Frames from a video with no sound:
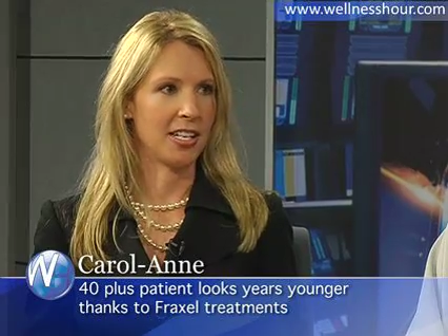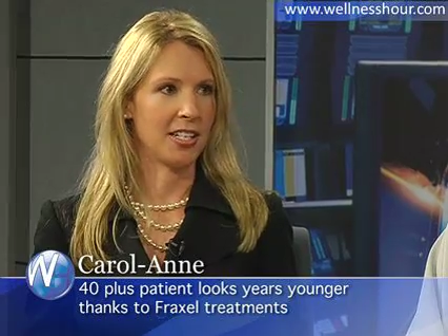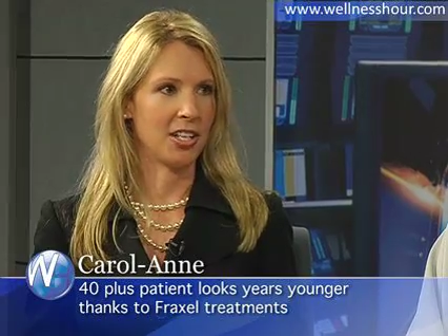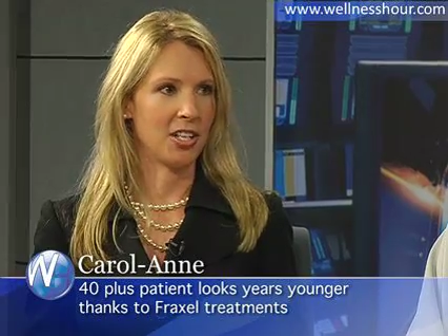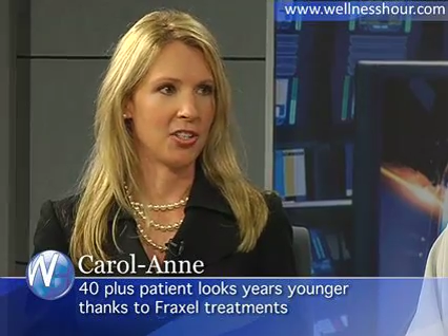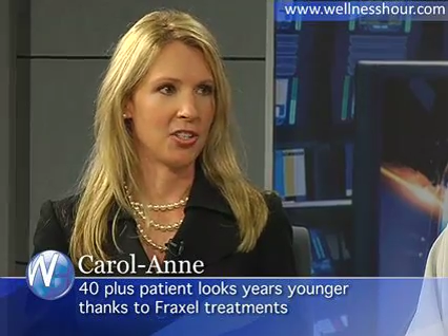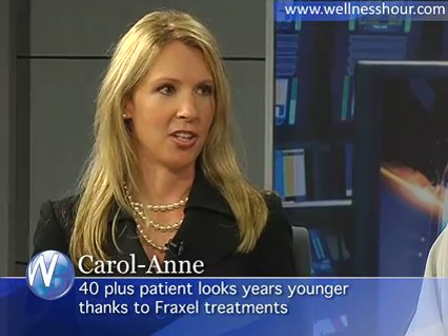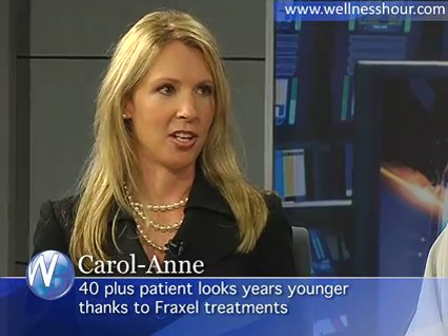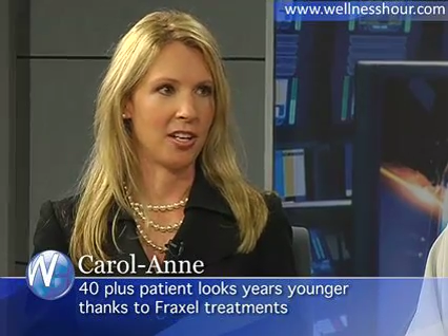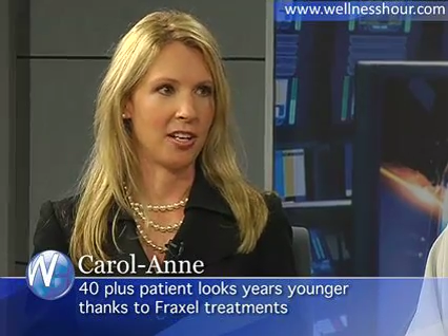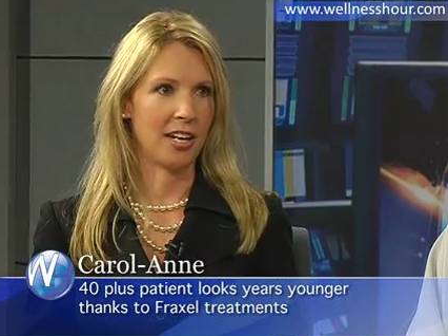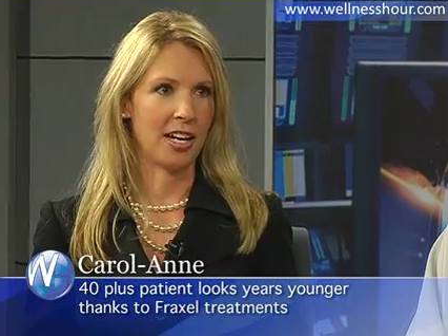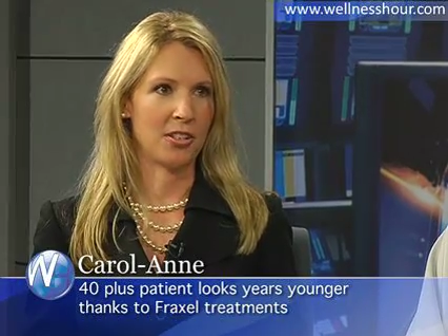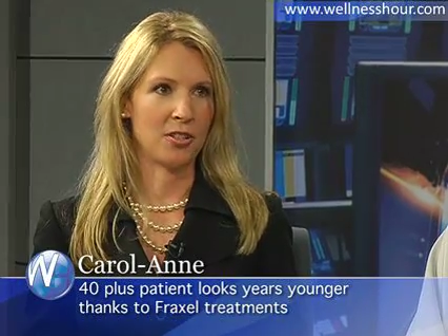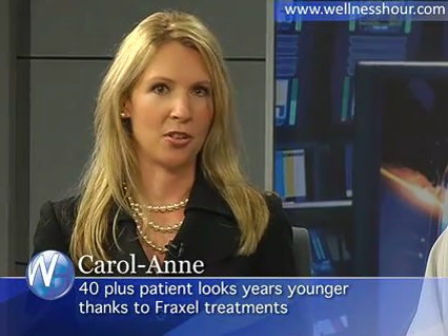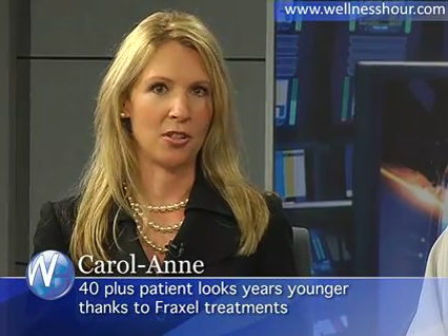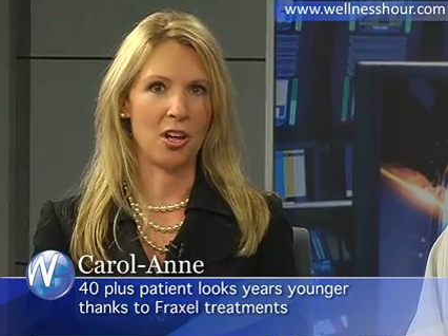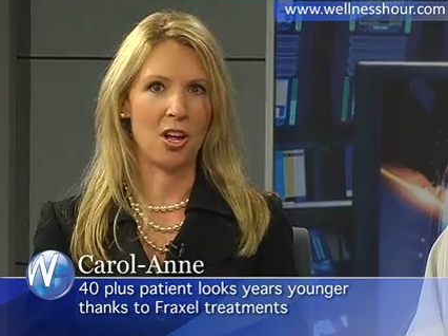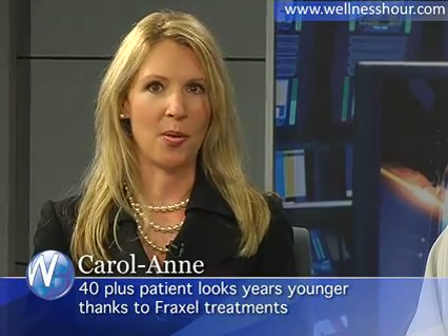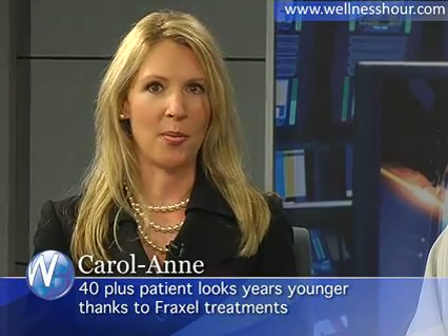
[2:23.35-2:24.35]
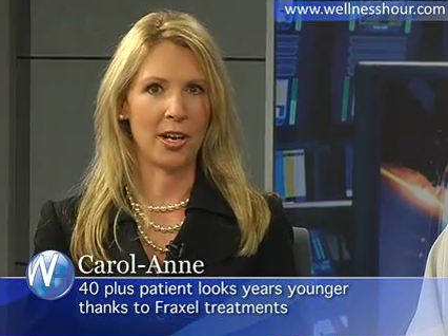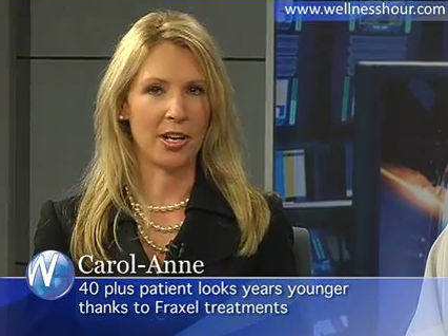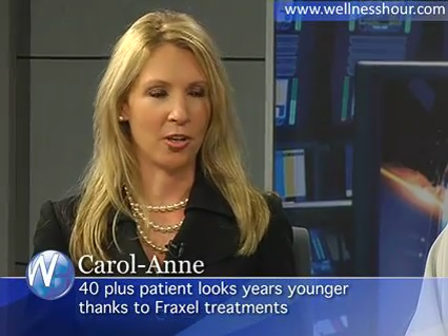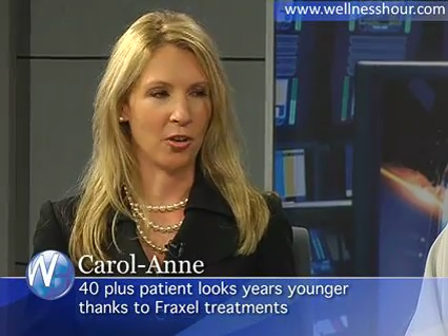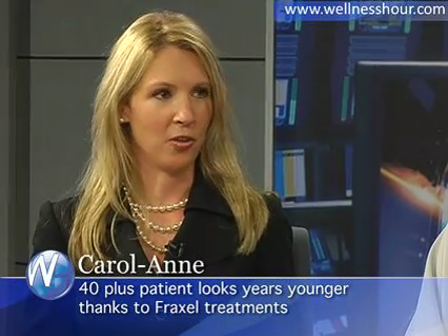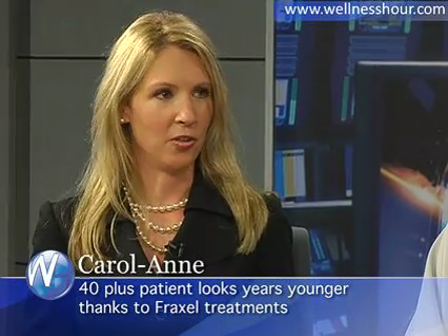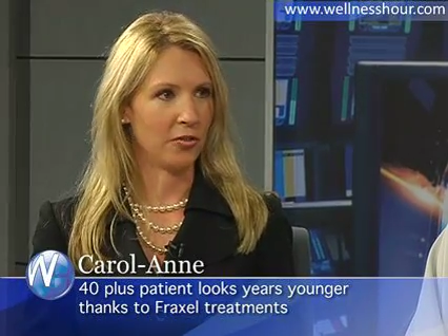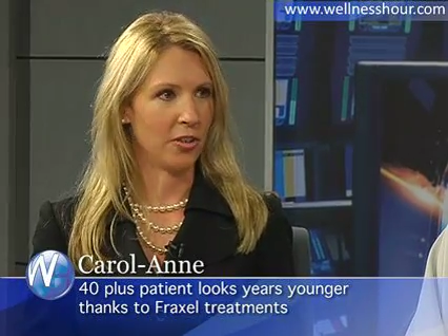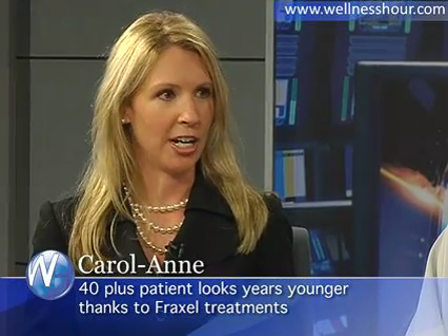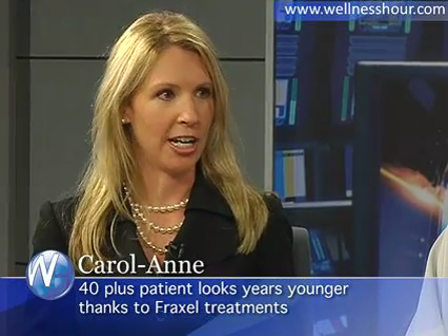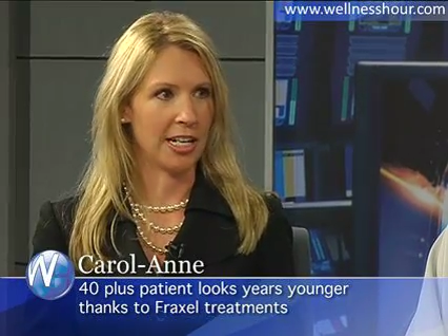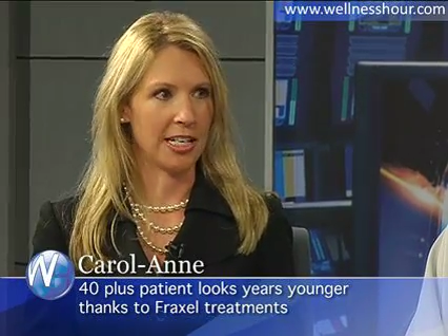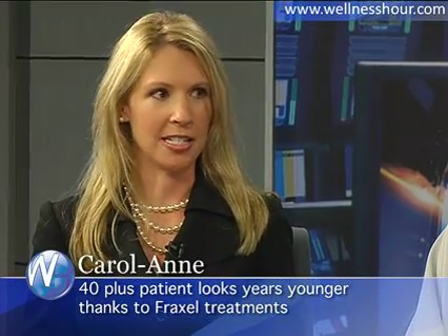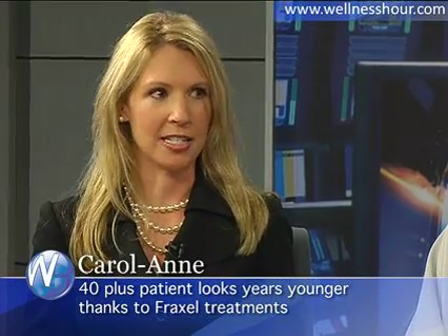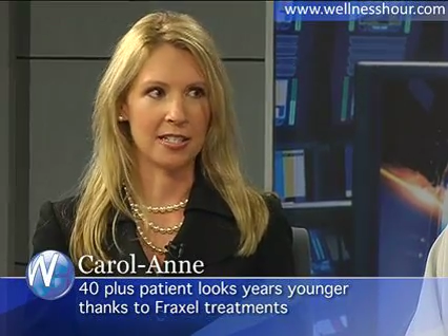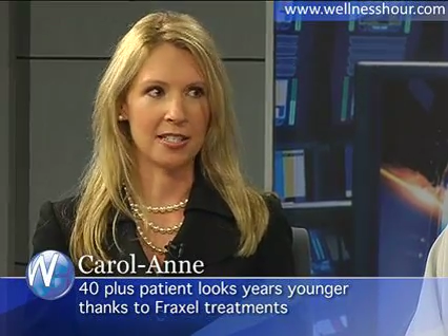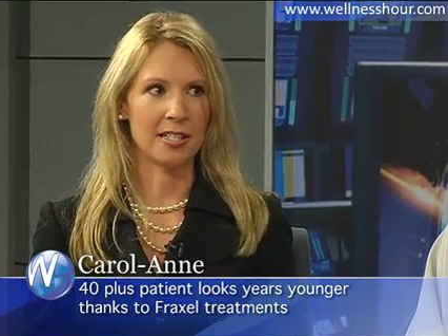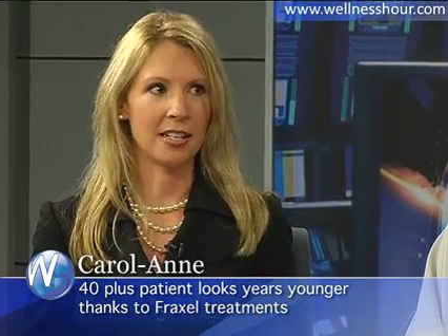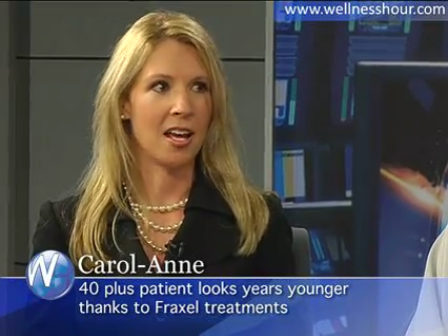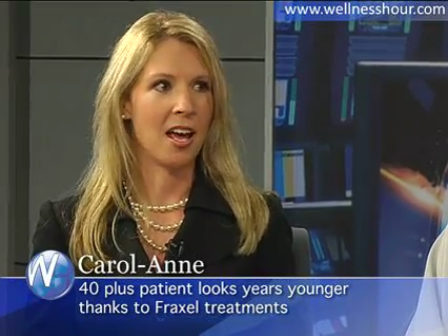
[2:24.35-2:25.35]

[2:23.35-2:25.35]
In addition, I told all my girlfriends.